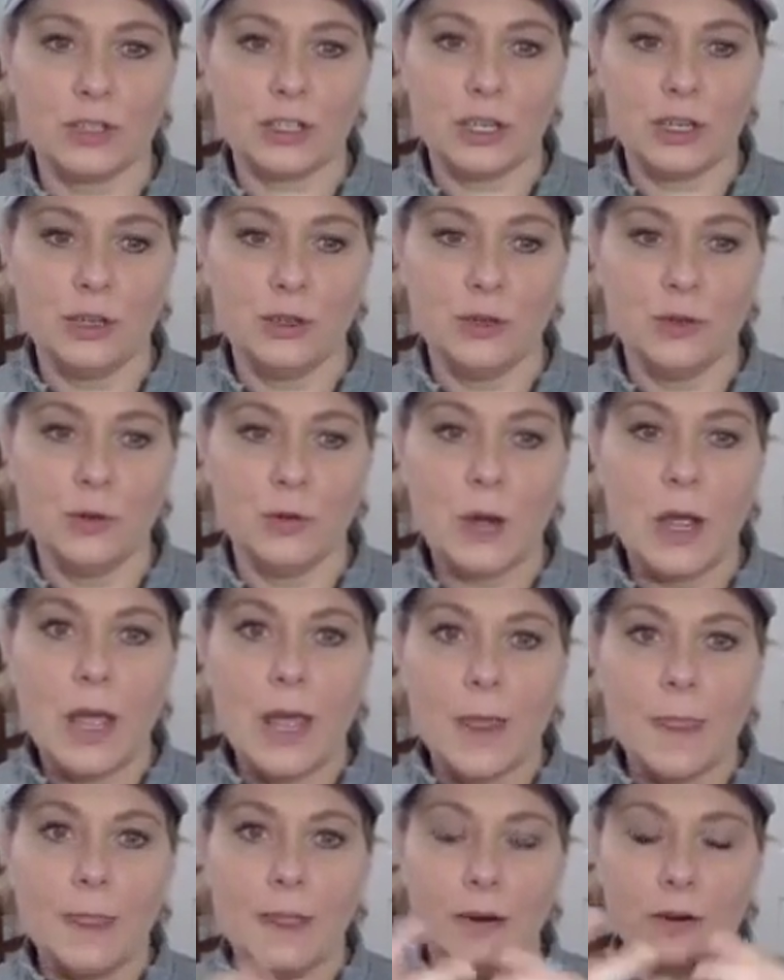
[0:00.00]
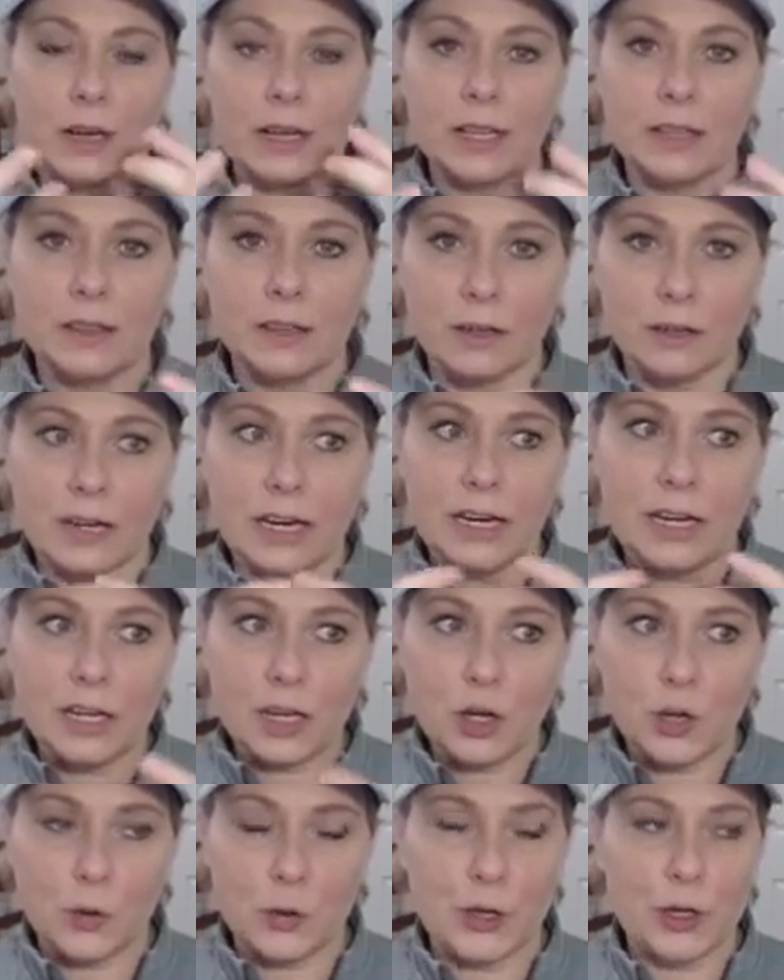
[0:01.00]
who they're in a
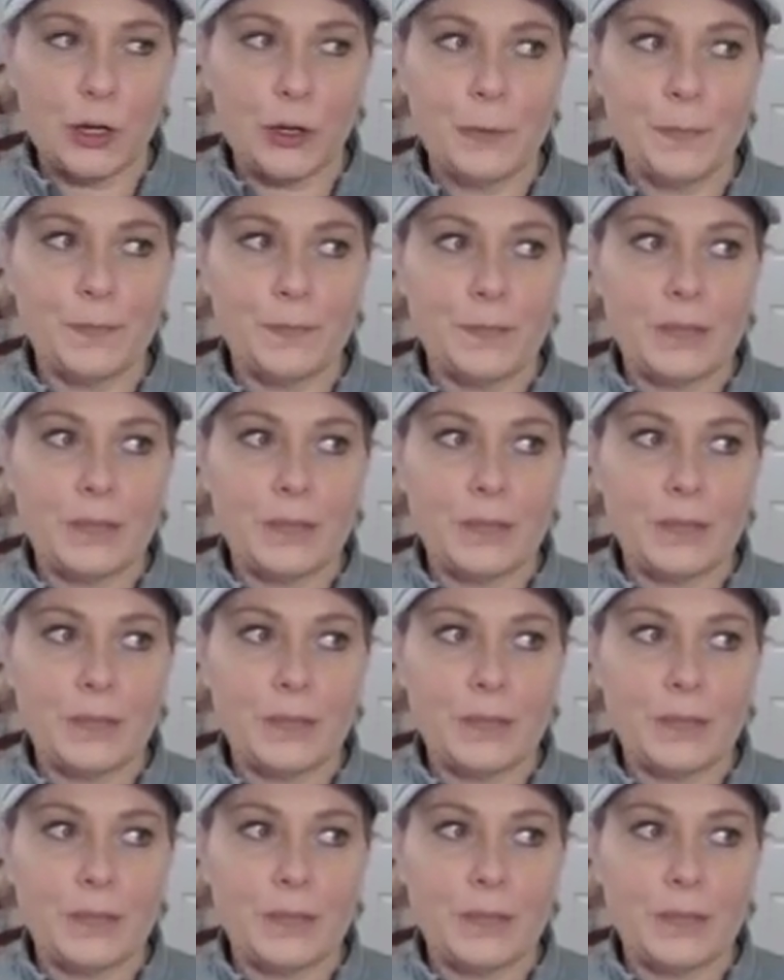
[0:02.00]
group